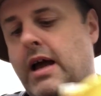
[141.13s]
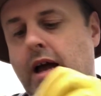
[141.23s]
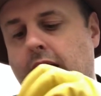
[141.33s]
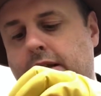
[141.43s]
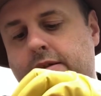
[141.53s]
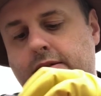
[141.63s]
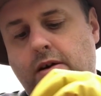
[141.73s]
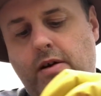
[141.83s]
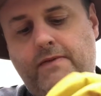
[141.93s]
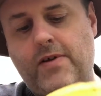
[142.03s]
And
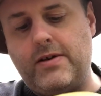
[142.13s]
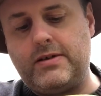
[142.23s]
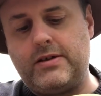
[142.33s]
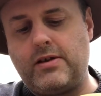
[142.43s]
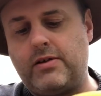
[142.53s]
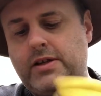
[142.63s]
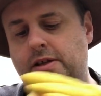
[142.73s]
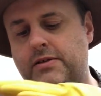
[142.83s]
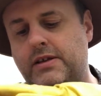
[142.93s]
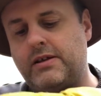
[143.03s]
I first started
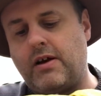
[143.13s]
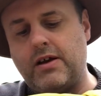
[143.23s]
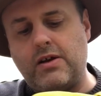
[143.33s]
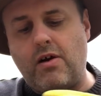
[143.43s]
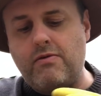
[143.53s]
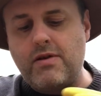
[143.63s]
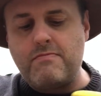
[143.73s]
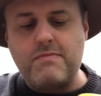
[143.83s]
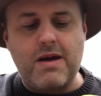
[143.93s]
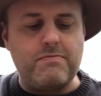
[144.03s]
using this, I can't
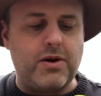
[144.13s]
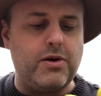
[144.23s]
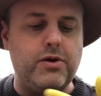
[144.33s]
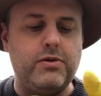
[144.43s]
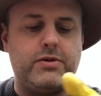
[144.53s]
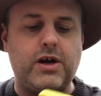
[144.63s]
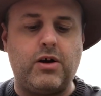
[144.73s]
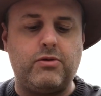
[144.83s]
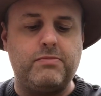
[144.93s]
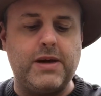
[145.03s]
remember who
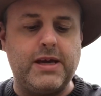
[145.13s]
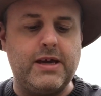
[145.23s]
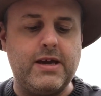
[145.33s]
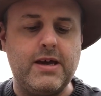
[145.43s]
told me,